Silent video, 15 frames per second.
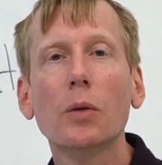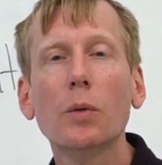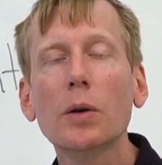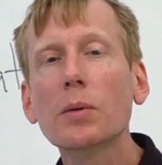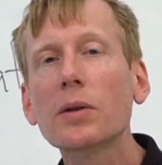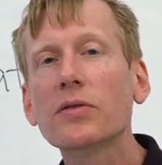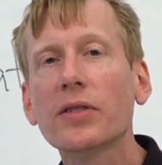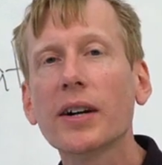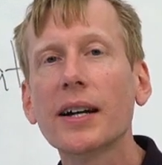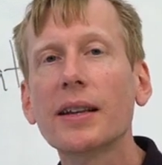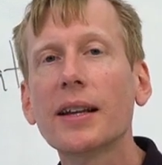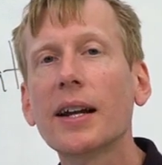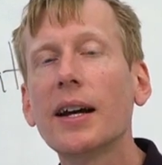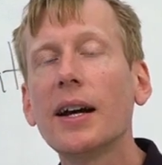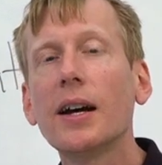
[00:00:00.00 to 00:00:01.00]
we would
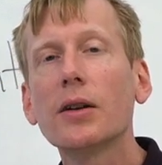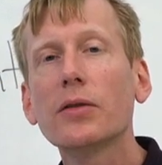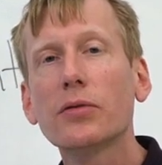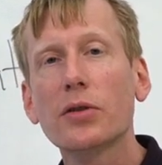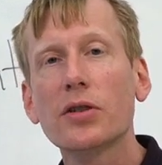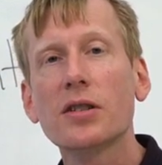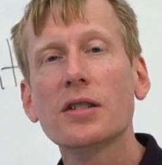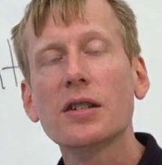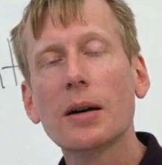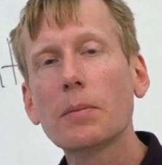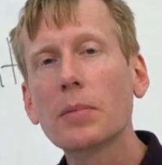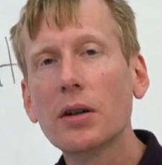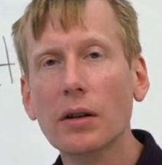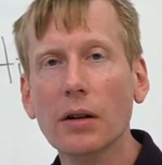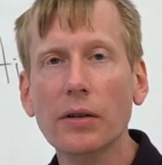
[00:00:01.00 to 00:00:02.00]
find that for
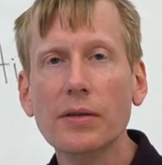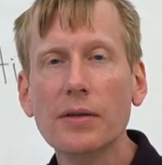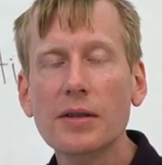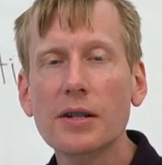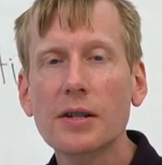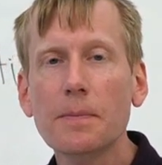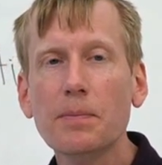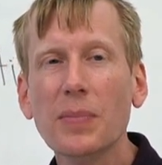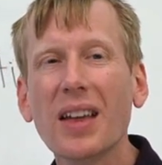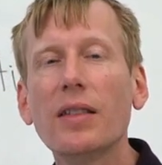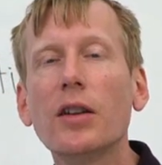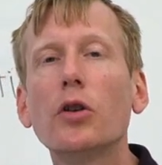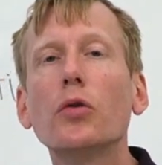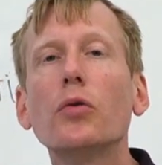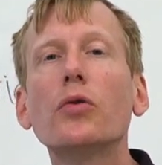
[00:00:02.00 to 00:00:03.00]
some goods,
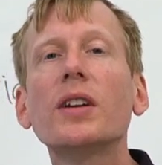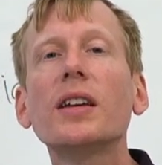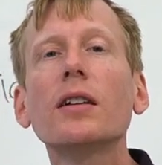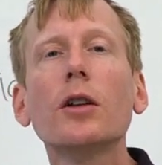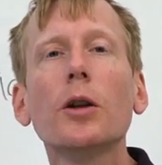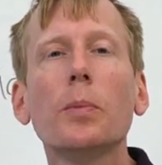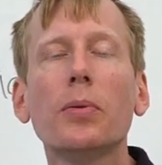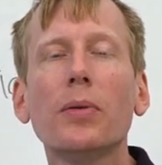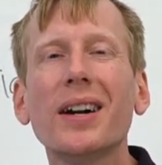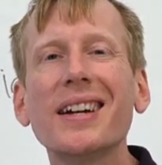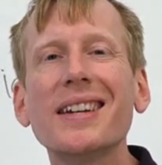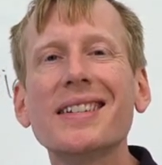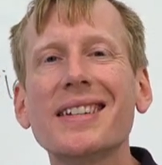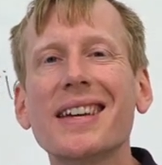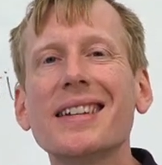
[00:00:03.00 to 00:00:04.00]
their real
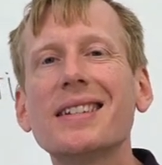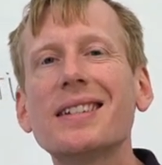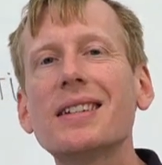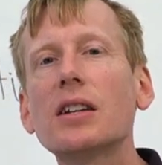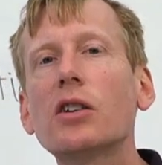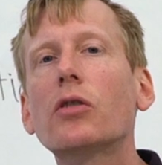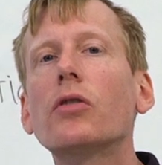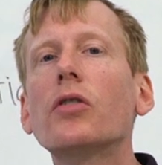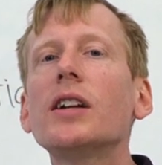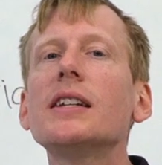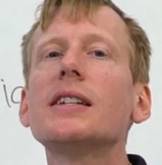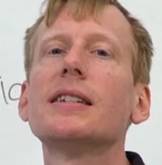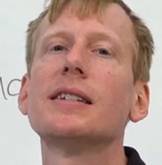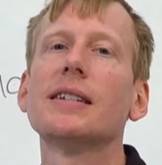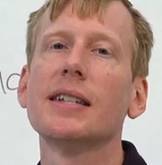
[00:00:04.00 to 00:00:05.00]
price has
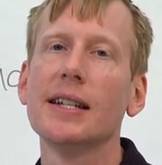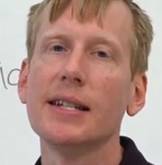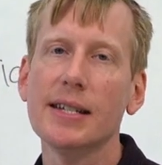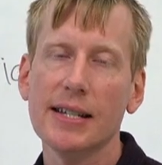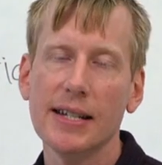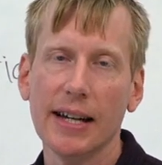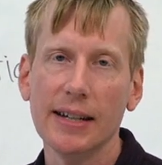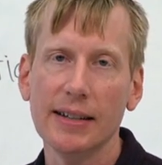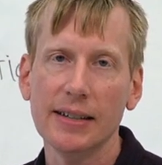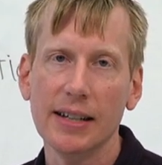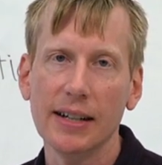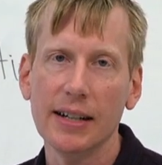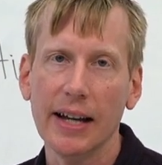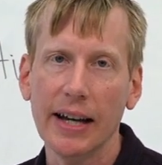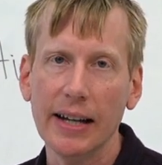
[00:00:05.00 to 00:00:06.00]
decreased since
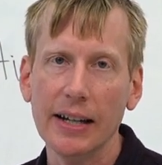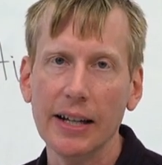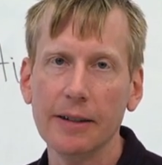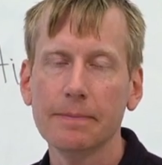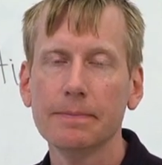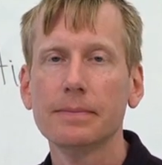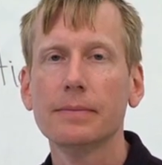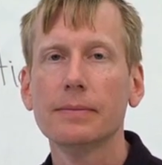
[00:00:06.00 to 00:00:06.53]
1990.